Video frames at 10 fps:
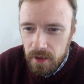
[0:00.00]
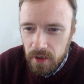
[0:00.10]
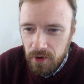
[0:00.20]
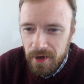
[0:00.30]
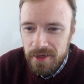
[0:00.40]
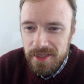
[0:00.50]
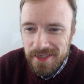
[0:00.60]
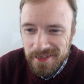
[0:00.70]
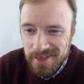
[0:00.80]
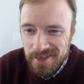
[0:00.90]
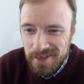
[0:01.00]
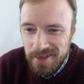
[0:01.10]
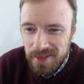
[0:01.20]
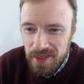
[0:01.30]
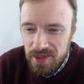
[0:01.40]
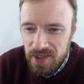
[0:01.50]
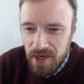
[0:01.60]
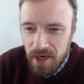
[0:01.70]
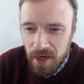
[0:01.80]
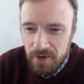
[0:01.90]
Grace,
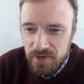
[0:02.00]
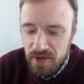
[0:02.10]
TGIF.